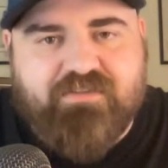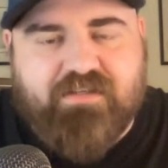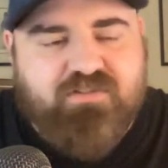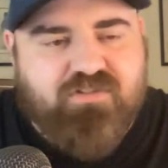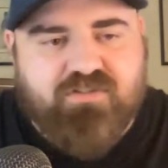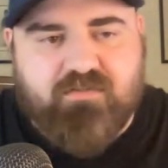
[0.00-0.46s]

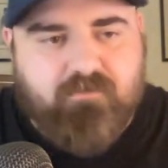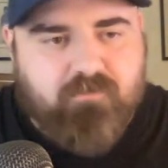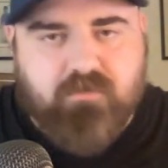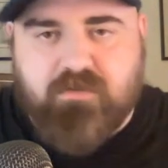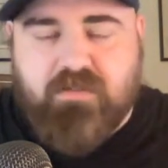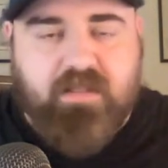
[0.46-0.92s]
and just
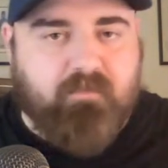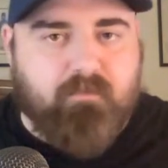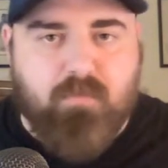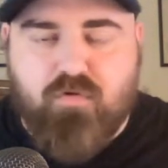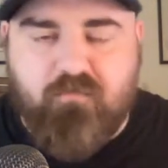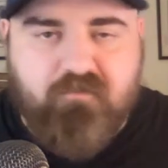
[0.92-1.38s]
they
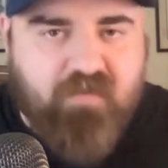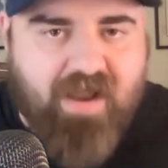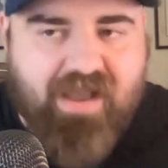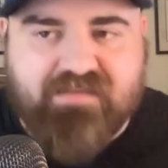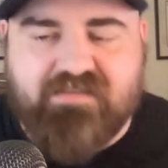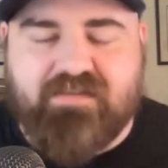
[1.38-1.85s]
move
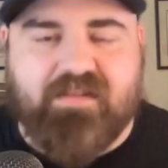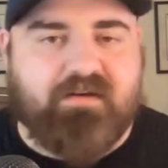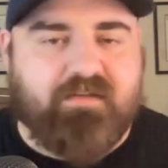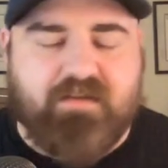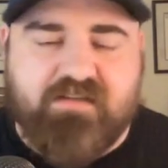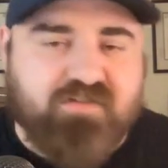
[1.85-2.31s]
fast. They,
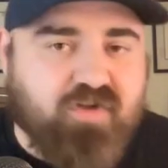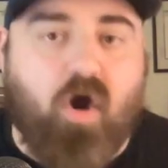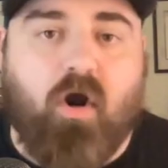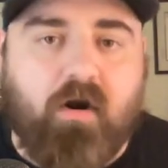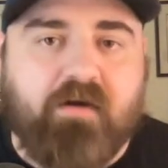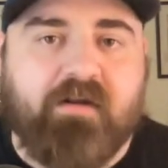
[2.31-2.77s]
it's
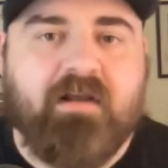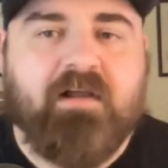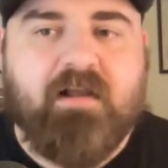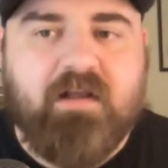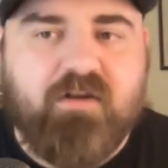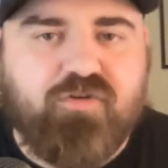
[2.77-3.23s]
hard
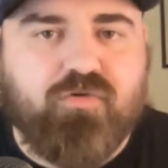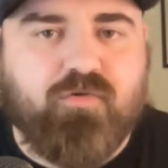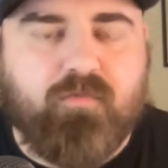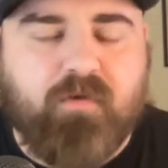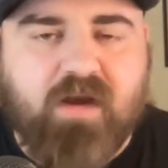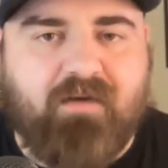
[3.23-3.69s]

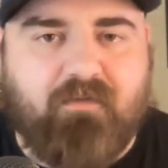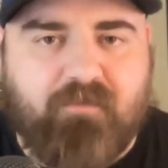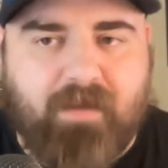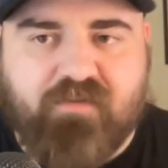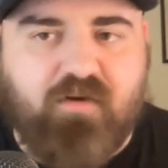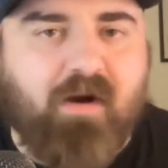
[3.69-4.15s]
to recover
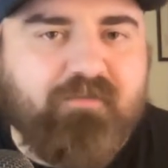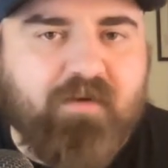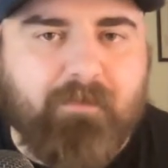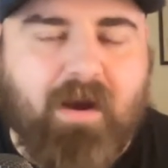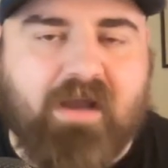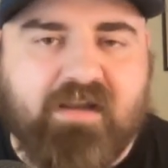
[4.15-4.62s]
from that. It's hard for
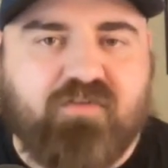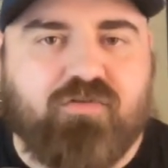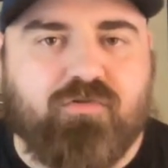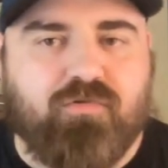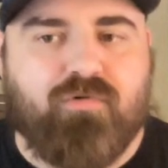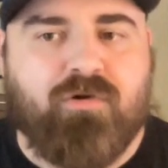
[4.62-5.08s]
your body
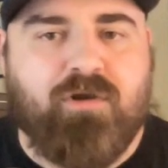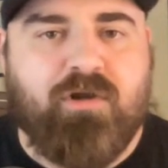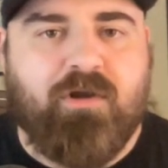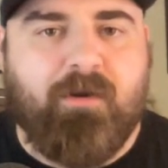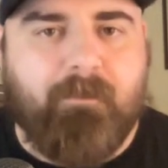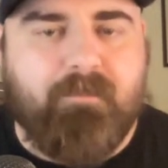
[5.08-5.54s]
to
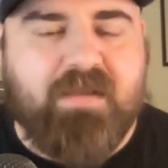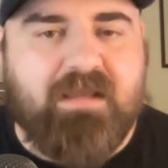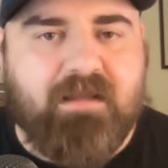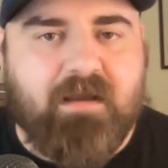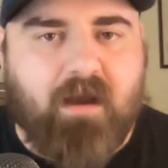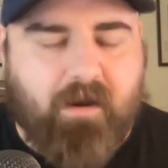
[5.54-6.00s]

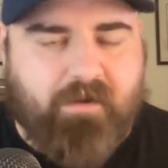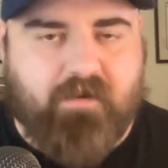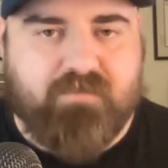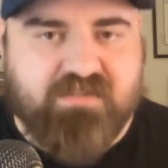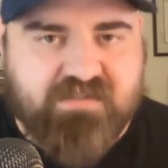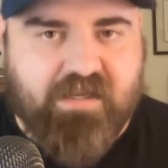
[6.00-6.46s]
be
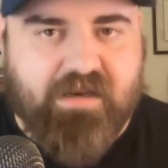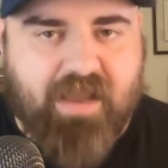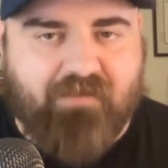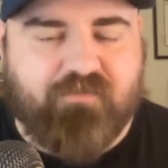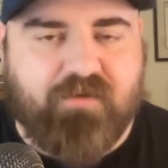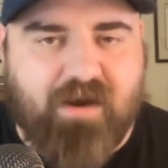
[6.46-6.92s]
100%
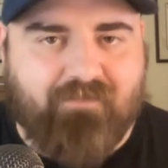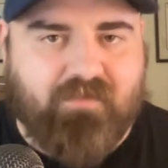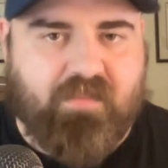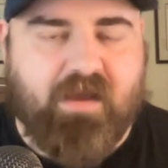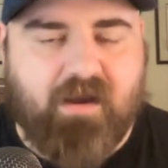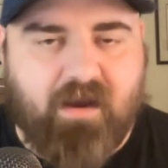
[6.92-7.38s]
after having
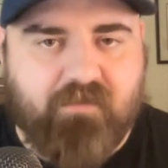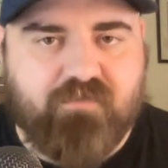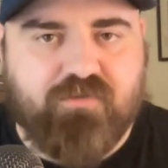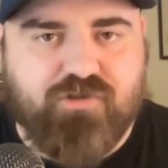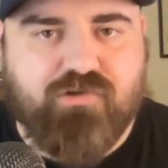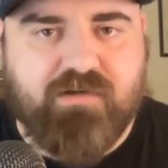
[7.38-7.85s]
that kind of
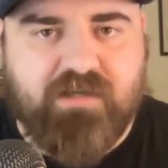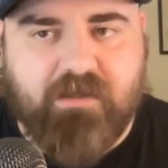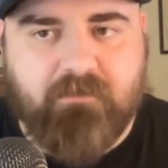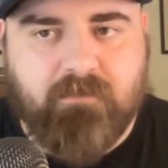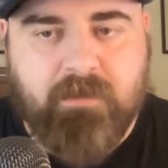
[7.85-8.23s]
surgery done.